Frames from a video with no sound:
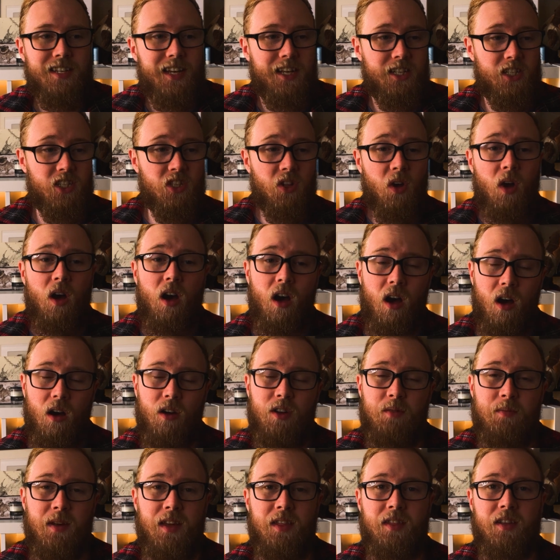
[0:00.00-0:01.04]
It's not a
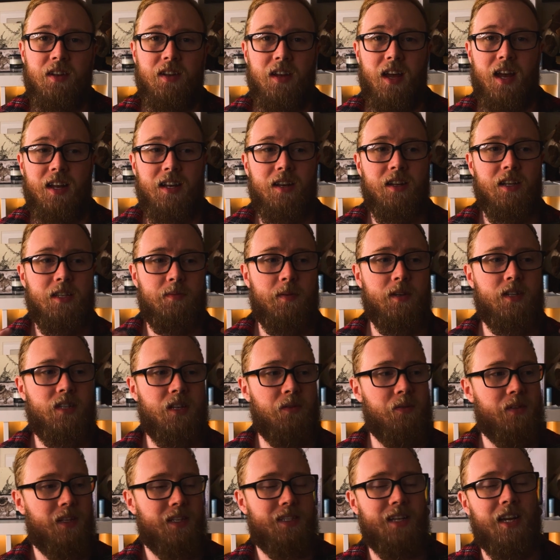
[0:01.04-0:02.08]
hard method, and especially
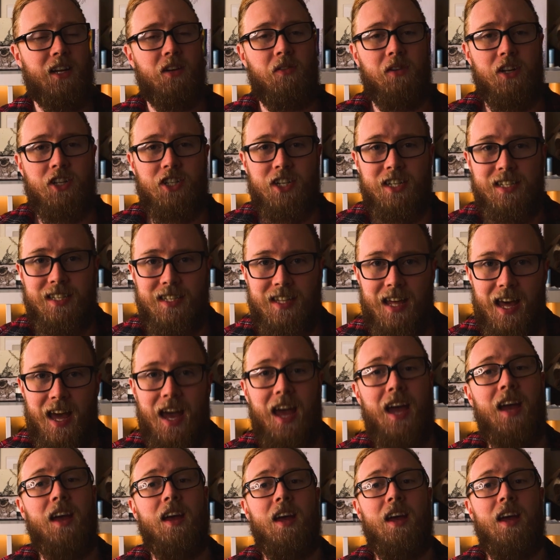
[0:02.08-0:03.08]
when the technology is there,